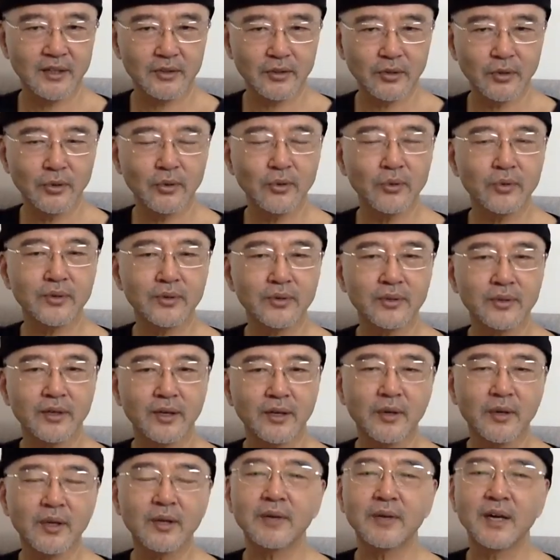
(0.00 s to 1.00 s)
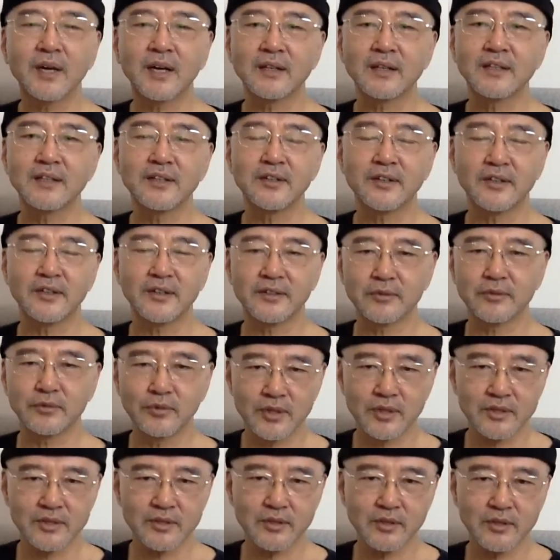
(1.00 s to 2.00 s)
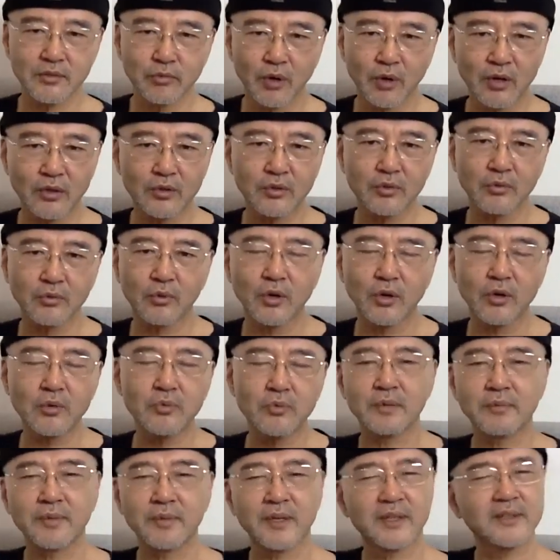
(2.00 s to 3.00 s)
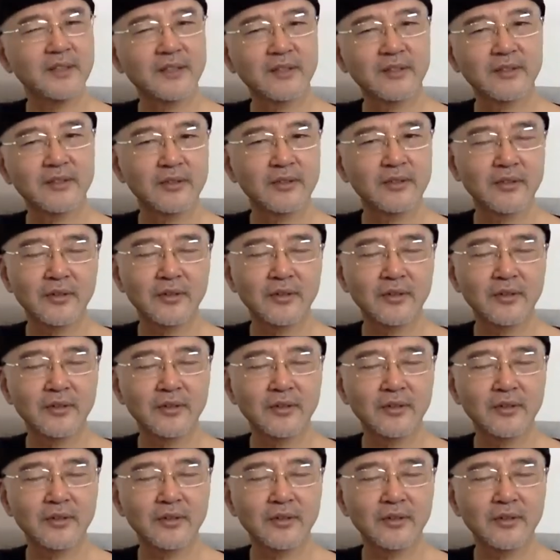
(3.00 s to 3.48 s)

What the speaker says: told one of my leader who wanted to work with him, I said, no,